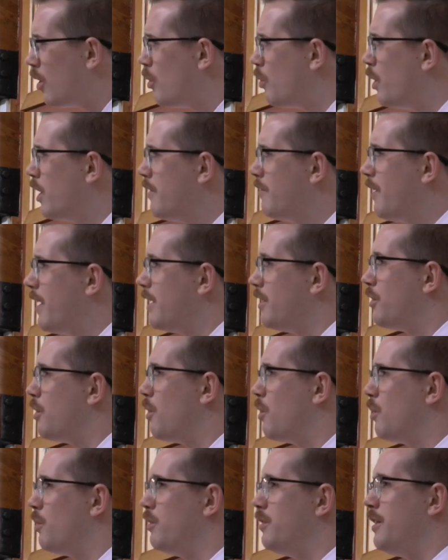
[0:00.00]
What if I
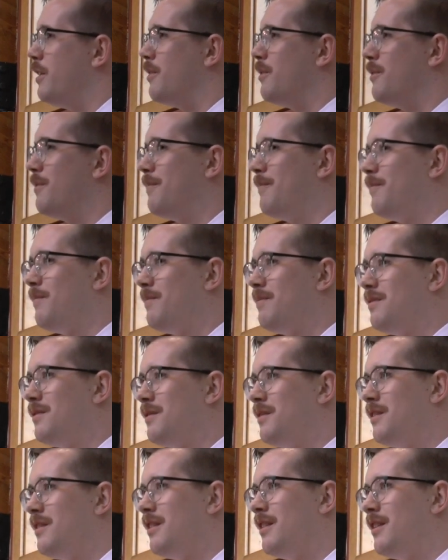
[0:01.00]
told you
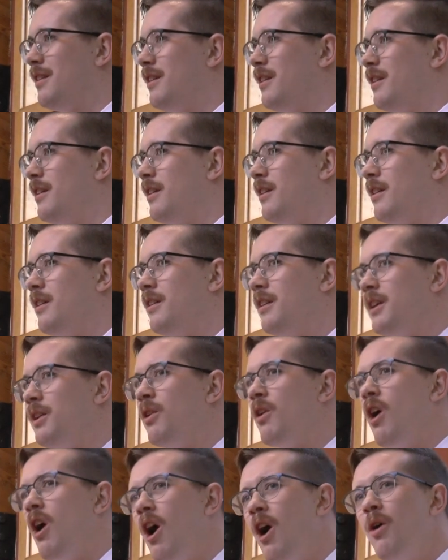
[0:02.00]
that
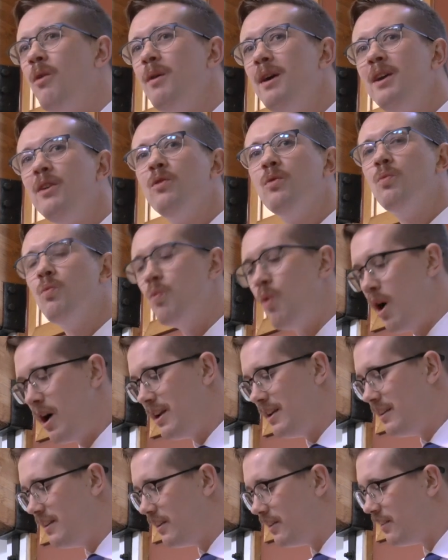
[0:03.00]
you're always
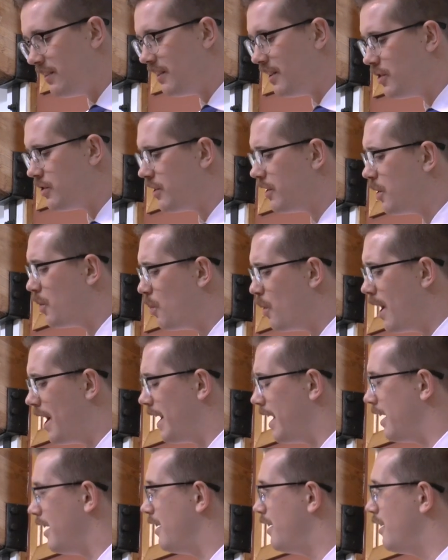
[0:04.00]
one decision
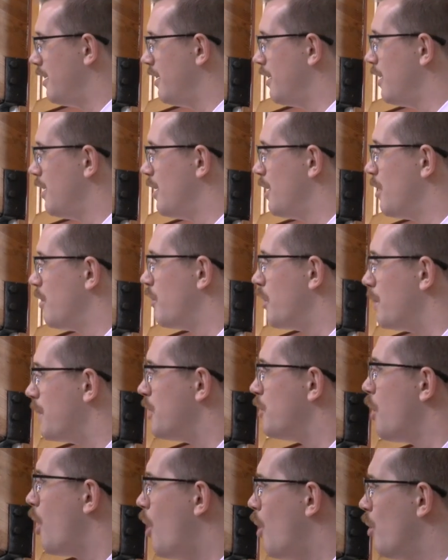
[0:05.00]
away from a
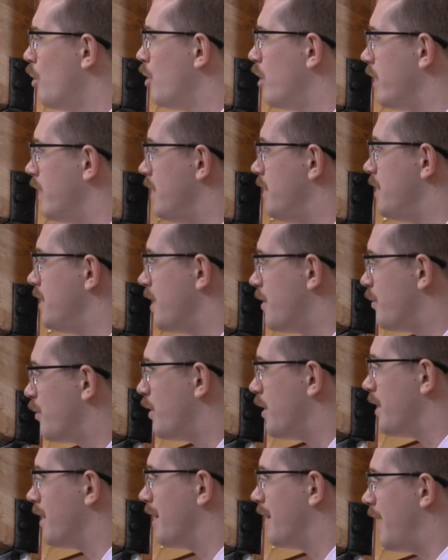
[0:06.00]
totally
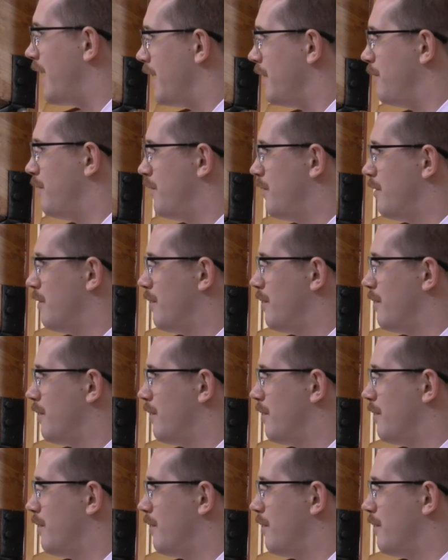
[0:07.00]
different life?